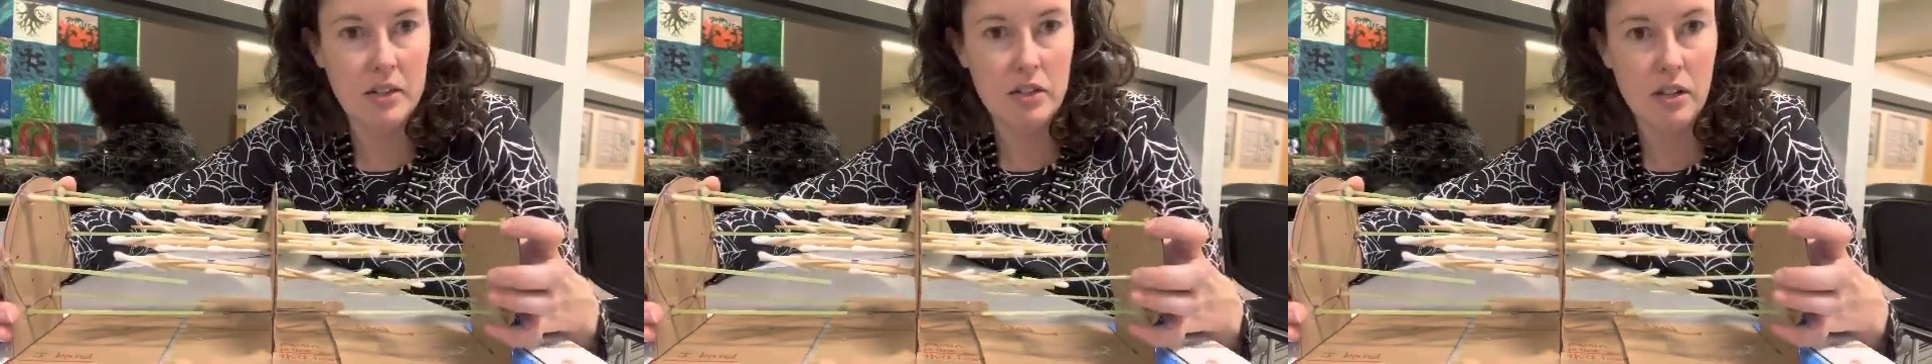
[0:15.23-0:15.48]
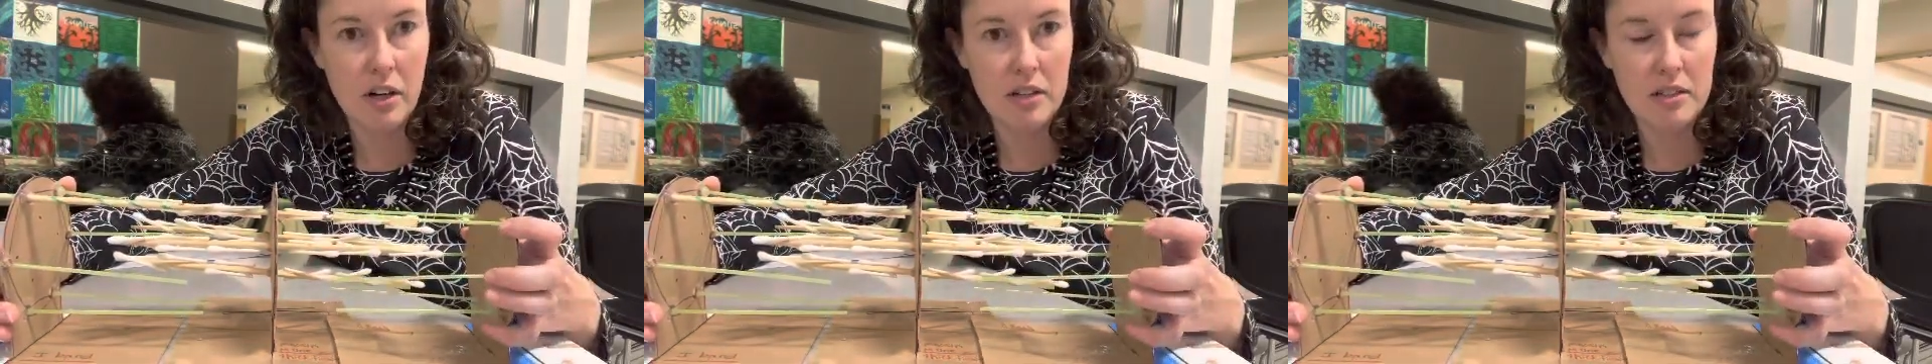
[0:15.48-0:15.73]

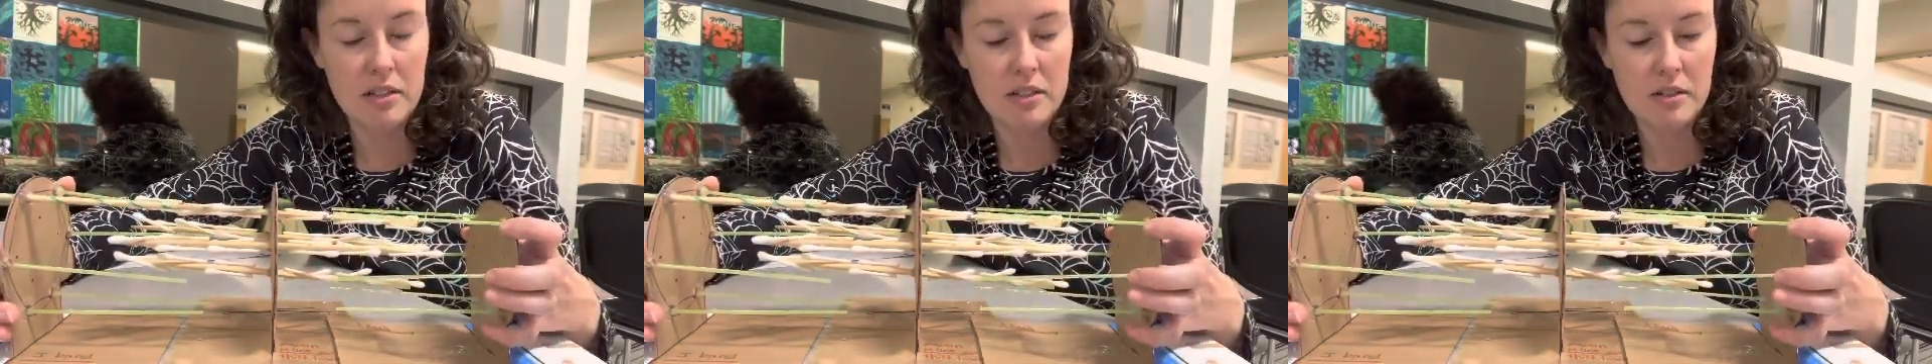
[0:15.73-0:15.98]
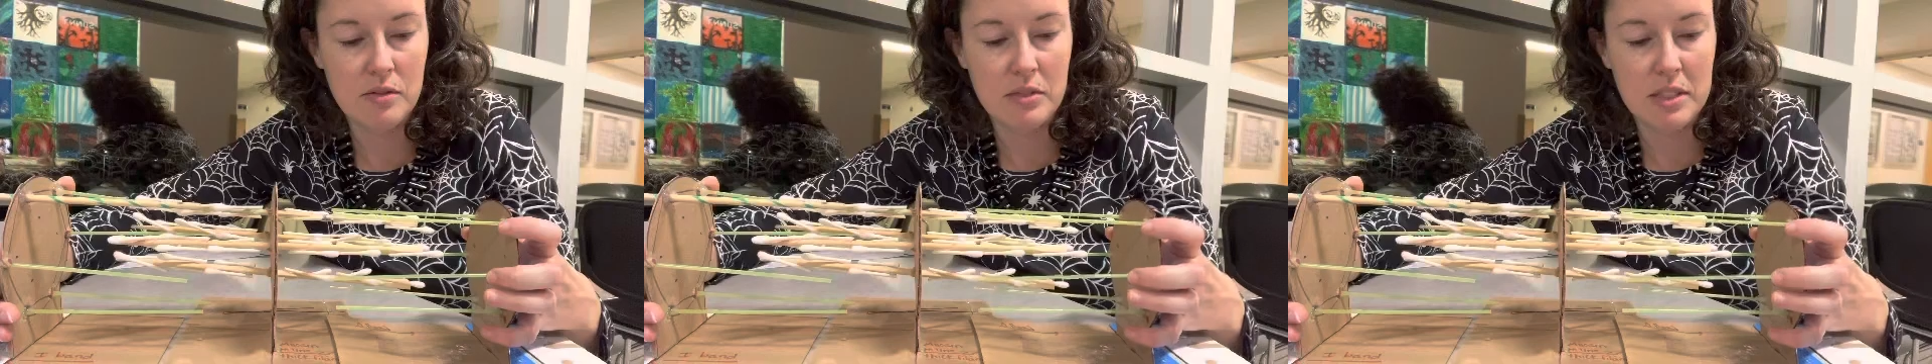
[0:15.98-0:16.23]

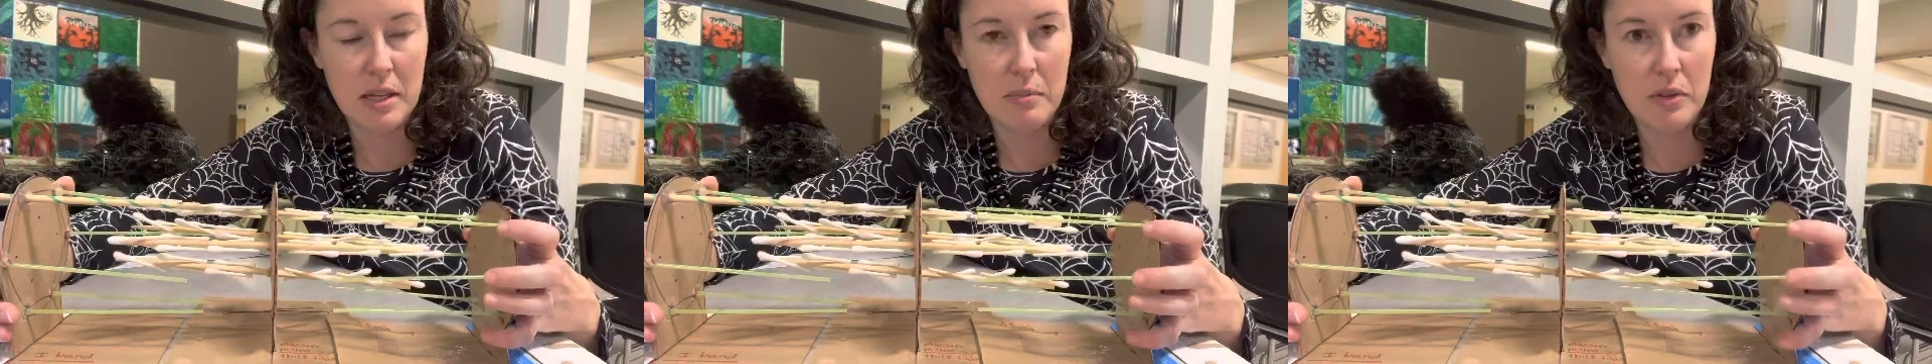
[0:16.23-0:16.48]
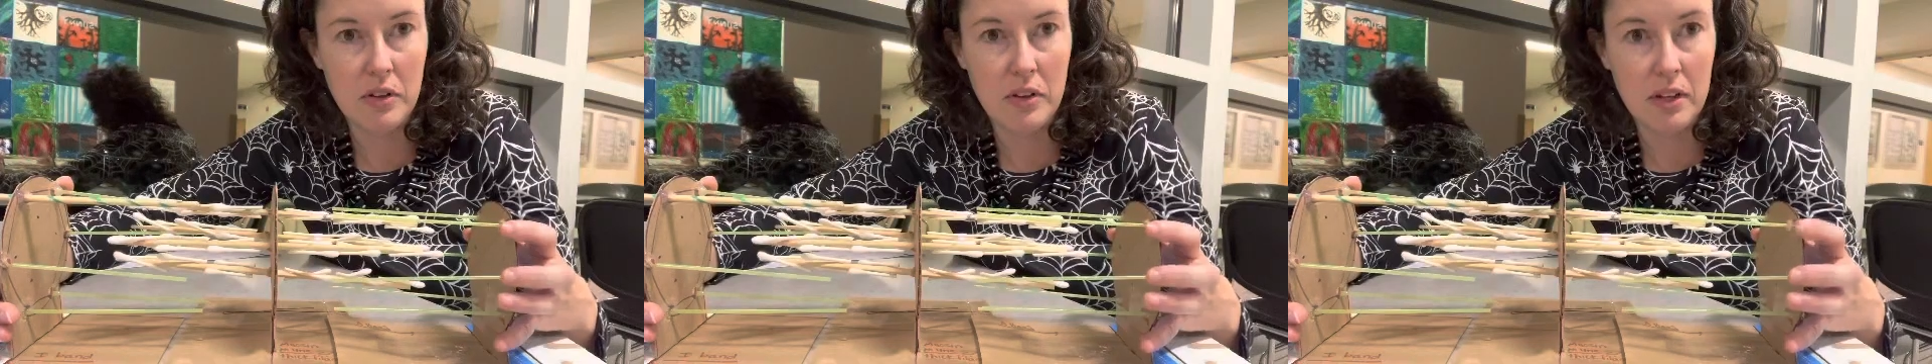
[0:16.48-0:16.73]
straws
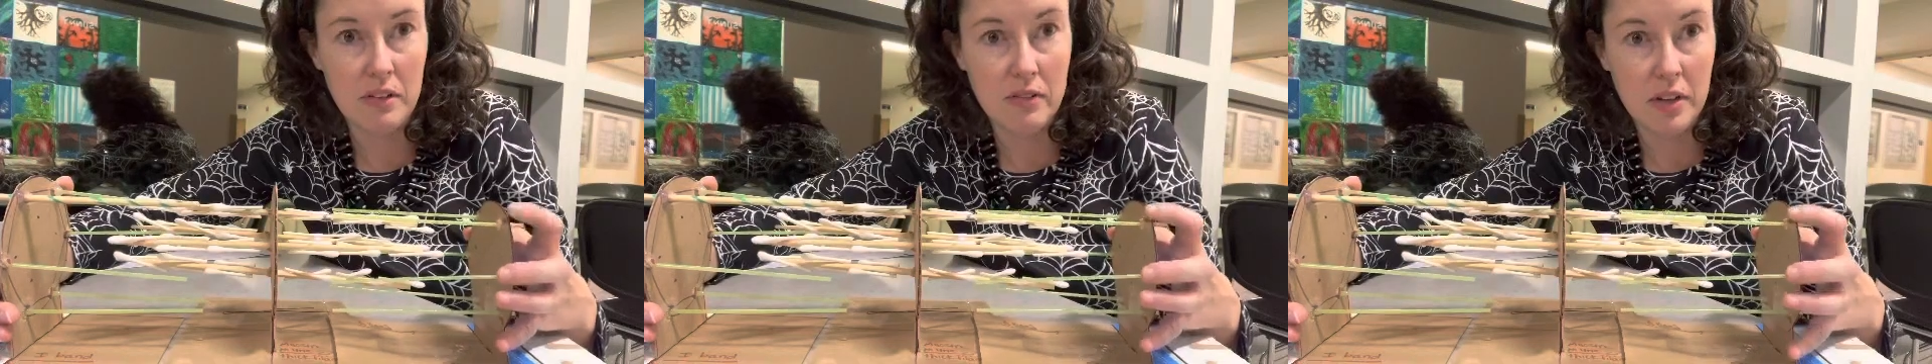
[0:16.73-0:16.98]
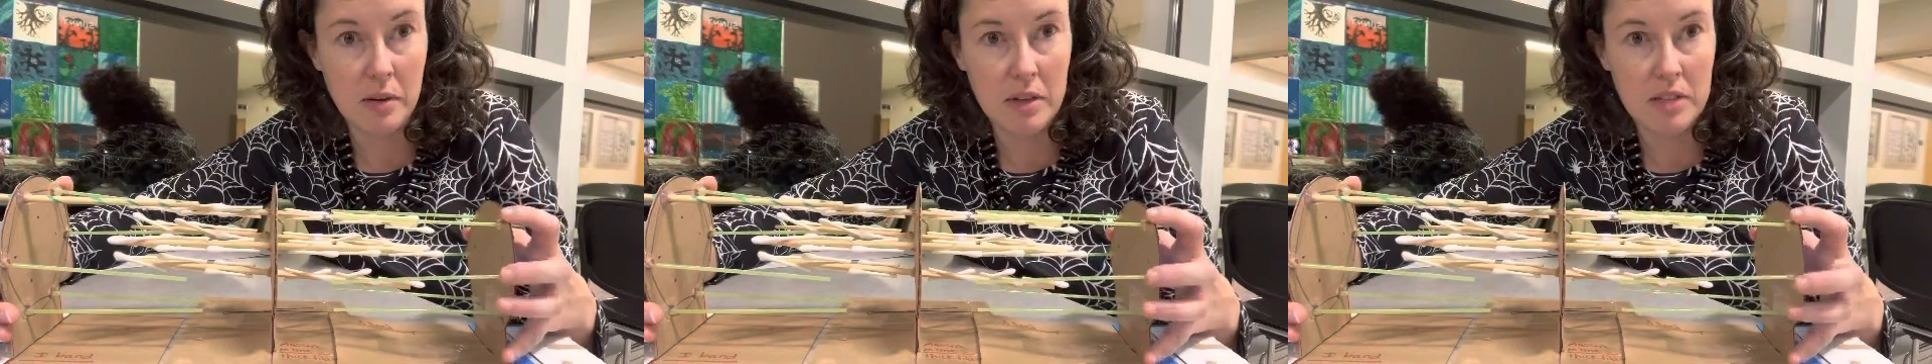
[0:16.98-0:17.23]
resemble thin
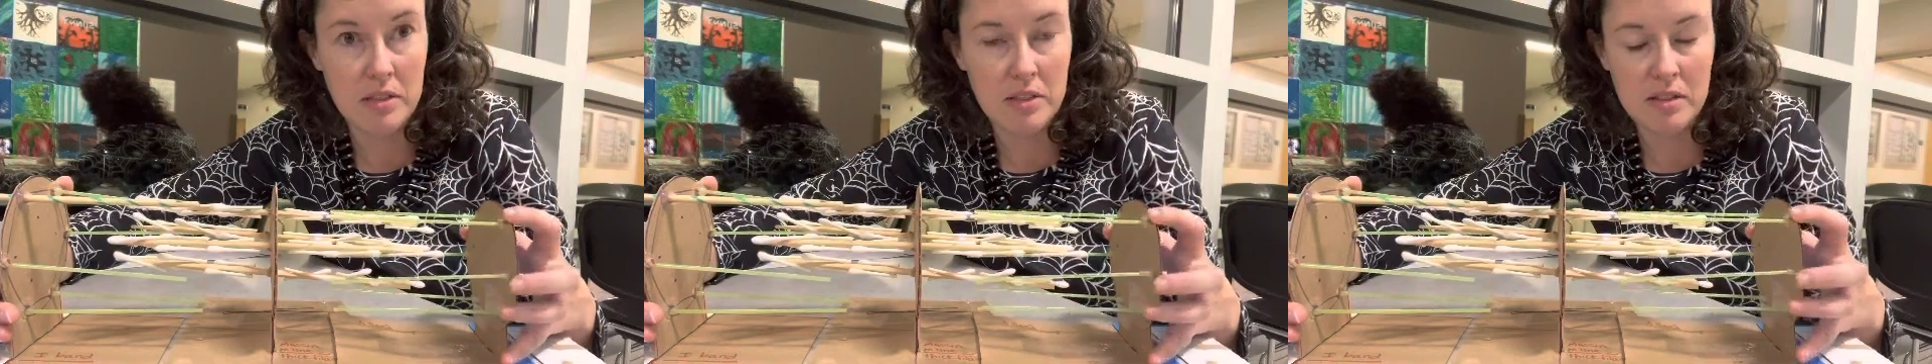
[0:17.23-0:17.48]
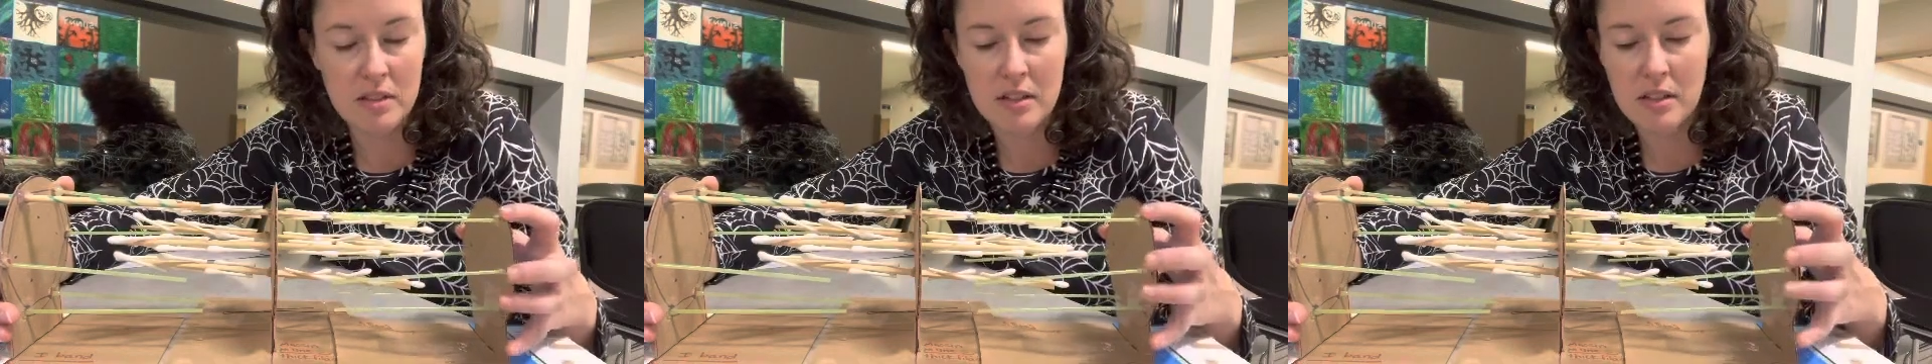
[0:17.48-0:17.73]
filaments,